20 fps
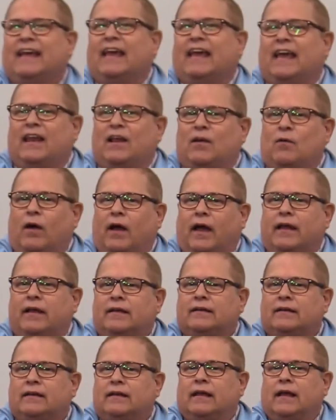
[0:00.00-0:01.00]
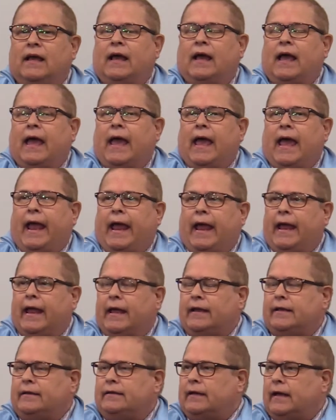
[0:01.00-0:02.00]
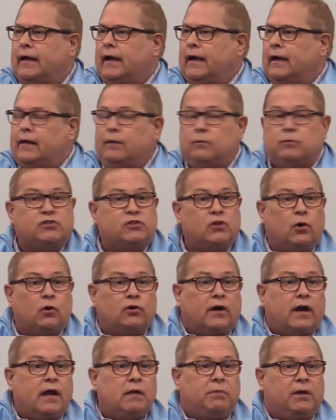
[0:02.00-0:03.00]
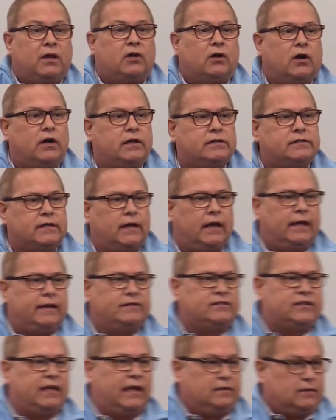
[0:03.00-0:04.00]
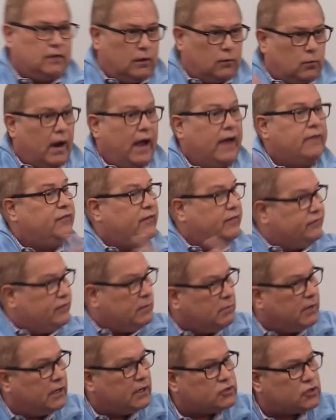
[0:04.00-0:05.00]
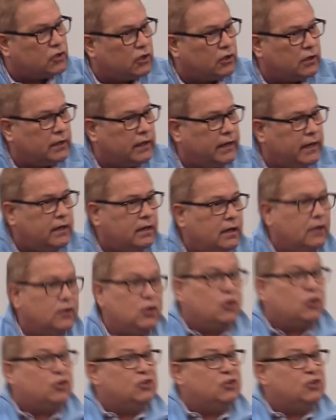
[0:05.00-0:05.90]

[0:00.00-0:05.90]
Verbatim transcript: anyway, and uh, it was so great because uh, it said, arrive 15 minutes early. You